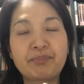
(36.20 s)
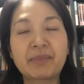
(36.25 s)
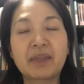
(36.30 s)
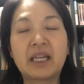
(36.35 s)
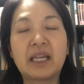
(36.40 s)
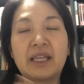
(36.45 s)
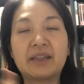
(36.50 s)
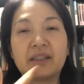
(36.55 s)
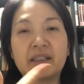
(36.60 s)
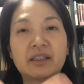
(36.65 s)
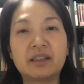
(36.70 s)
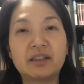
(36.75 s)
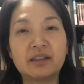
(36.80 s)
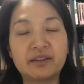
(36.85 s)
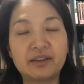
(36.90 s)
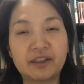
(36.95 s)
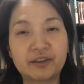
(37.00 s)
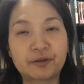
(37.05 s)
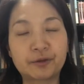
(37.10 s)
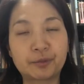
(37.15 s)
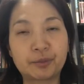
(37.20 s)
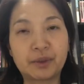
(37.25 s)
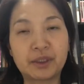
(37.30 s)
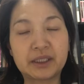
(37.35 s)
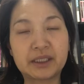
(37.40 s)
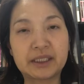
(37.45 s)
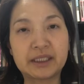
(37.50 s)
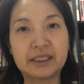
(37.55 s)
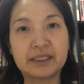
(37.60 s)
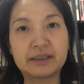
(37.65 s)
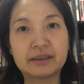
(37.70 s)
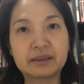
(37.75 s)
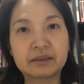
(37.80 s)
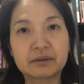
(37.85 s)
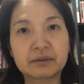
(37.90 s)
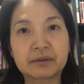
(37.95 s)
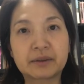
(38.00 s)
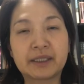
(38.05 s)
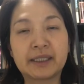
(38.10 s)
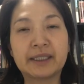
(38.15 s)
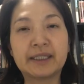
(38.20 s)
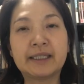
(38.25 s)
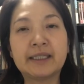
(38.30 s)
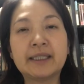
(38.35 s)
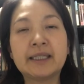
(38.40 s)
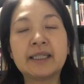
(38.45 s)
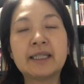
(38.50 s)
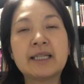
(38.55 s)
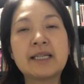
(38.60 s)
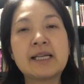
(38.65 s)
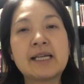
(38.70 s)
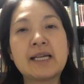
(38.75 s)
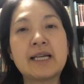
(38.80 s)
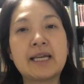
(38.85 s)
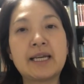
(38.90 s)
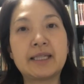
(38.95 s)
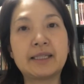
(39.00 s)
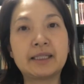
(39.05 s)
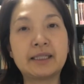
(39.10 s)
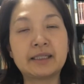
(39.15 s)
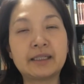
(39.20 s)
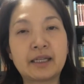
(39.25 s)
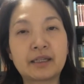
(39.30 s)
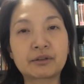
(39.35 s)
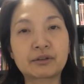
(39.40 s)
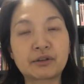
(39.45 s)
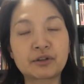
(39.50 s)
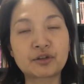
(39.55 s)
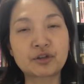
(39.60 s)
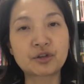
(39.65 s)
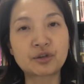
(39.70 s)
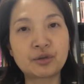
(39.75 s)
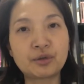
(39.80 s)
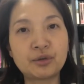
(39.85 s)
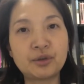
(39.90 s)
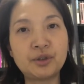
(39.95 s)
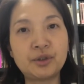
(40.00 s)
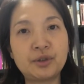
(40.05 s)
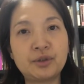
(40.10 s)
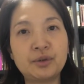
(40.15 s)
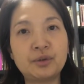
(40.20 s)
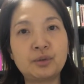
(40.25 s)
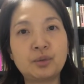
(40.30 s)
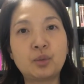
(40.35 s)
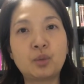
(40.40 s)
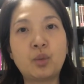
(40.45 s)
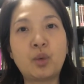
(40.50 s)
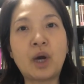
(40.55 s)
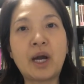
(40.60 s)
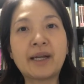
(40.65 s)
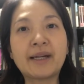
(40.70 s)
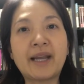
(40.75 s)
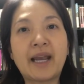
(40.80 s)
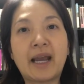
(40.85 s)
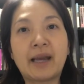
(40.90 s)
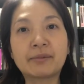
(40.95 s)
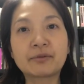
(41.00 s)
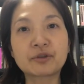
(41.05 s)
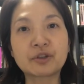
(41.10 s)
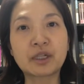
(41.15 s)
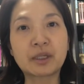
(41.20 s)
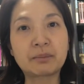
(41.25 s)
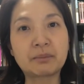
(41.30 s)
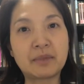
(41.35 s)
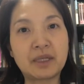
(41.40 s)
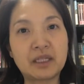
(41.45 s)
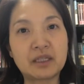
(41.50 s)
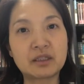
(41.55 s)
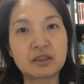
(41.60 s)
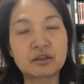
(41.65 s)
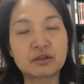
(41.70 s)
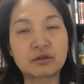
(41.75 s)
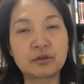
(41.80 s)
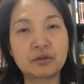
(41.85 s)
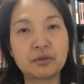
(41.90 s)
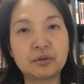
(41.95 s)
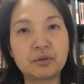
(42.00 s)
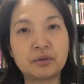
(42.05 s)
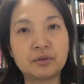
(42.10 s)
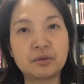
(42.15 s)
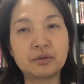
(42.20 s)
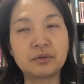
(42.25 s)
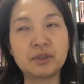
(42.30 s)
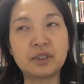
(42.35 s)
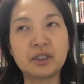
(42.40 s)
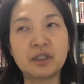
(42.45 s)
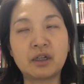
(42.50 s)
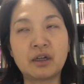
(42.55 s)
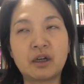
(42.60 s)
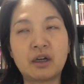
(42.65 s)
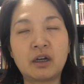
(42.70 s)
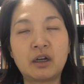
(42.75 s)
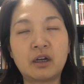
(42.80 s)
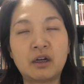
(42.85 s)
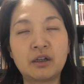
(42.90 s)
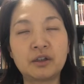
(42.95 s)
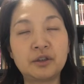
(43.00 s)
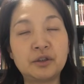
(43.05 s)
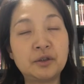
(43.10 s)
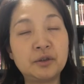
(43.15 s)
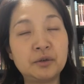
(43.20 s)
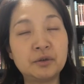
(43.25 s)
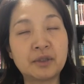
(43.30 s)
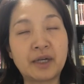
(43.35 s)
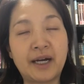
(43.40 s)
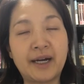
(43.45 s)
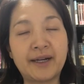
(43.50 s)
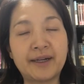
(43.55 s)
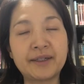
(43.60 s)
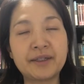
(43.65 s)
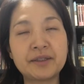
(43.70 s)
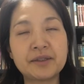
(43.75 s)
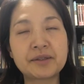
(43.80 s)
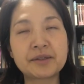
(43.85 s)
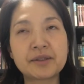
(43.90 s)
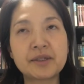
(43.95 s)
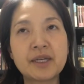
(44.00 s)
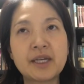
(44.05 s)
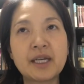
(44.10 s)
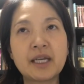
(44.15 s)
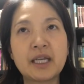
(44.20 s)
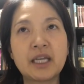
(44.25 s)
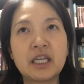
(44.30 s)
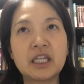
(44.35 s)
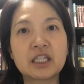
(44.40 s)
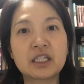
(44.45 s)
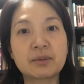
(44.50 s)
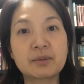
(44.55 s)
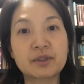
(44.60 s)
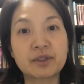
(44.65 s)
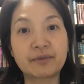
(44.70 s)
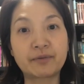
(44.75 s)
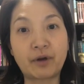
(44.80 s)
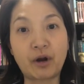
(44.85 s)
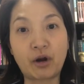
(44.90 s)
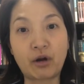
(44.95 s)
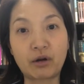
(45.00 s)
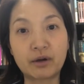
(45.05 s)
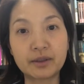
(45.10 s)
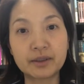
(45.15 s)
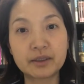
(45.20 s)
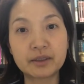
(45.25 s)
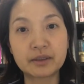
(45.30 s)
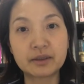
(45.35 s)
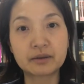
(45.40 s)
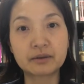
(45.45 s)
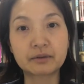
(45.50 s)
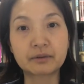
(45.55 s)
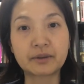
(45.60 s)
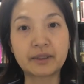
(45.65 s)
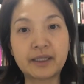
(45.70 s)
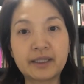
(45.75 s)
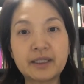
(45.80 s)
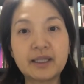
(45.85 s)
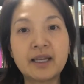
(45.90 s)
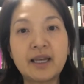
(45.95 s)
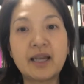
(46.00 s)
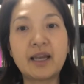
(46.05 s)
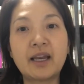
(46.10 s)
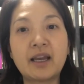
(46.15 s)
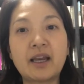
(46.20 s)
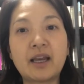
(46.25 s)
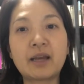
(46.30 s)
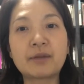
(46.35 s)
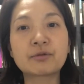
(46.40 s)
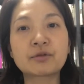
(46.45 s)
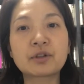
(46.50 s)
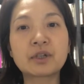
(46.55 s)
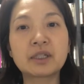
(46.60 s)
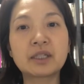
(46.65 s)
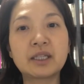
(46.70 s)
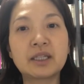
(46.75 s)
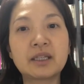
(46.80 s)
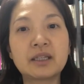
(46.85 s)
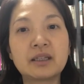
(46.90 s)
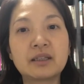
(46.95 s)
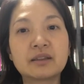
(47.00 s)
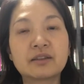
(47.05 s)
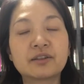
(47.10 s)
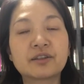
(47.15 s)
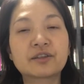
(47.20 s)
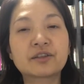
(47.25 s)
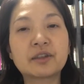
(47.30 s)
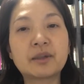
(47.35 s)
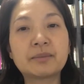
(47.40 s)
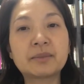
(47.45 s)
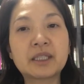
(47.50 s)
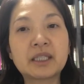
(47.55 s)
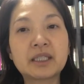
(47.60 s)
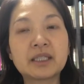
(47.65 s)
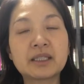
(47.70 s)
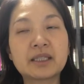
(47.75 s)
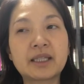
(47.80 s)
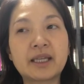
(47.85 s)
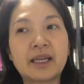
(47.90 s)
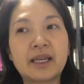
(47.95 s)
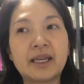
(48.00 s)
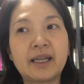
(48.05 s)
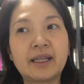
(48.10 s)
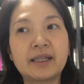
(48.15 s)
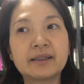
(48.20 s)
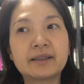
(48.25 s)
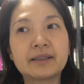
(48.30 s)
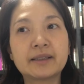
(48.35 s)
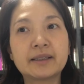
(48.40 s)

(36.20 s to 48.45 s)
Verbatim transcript: and then the next week then, okay? And then I'm gonna show you what abstract means to you know uh, you guys in terms of art, okay? Abstract is something that